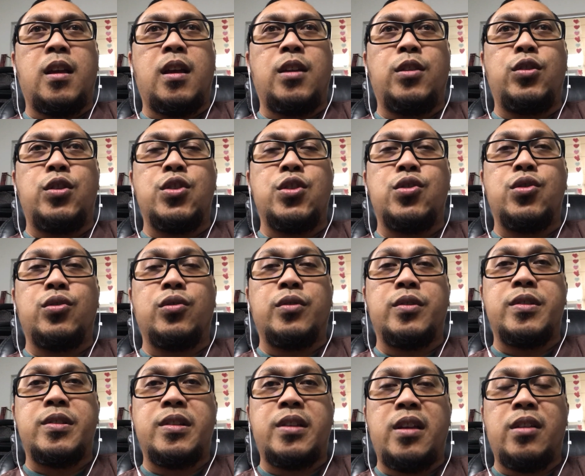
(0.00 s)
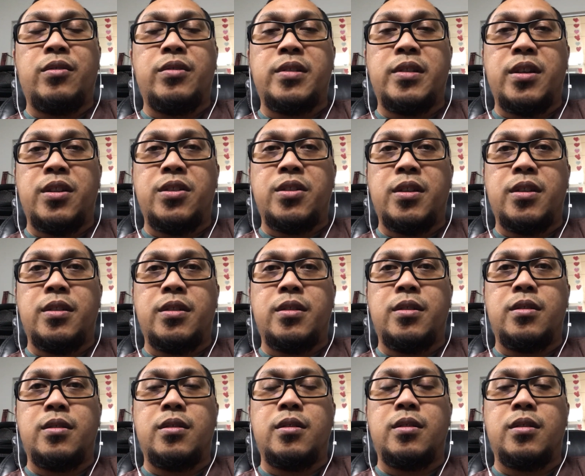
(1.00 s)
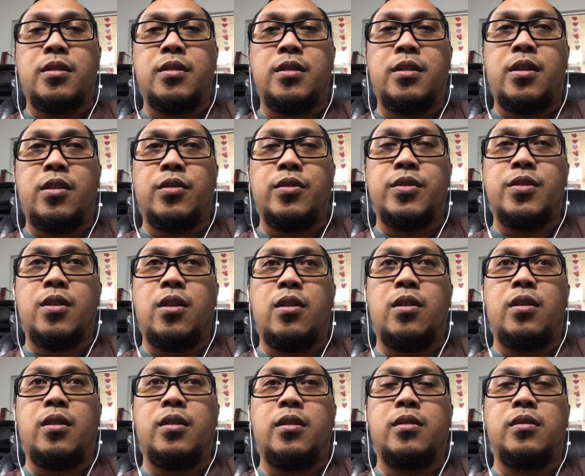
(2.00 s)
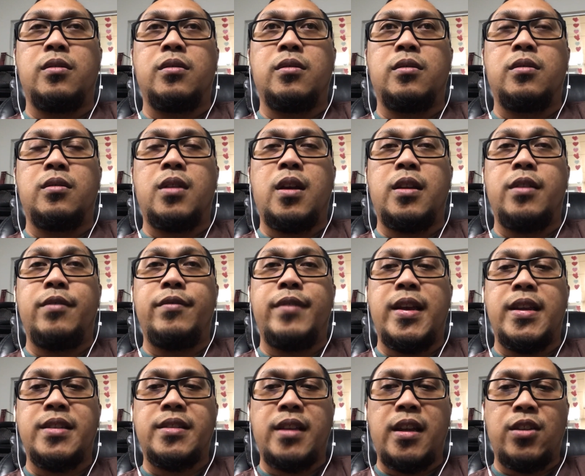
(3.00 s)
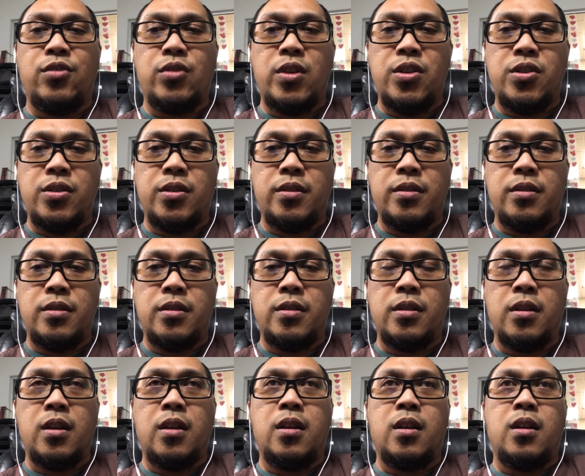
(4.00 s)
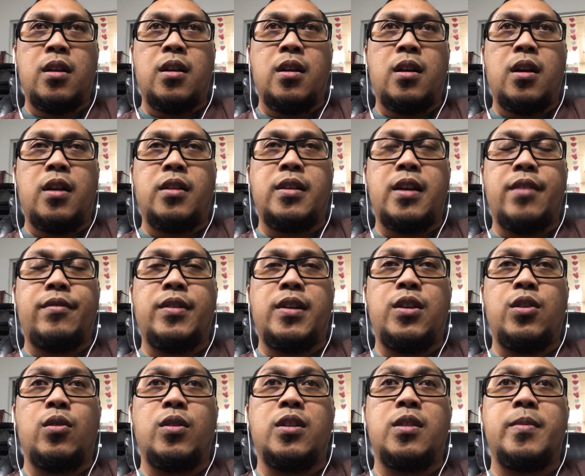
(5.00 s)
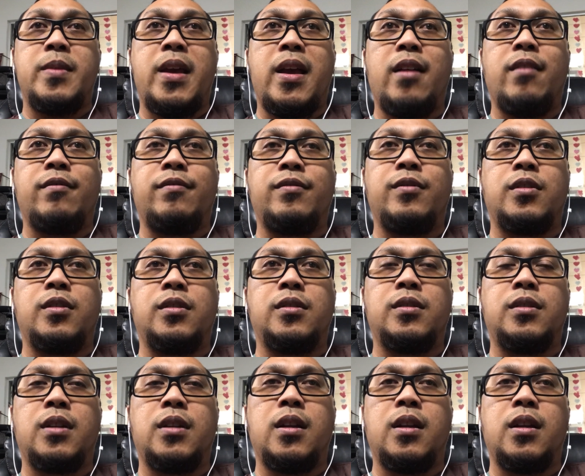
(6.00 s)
additional skills such as skills on advanced titrations are definitely going to be helpful.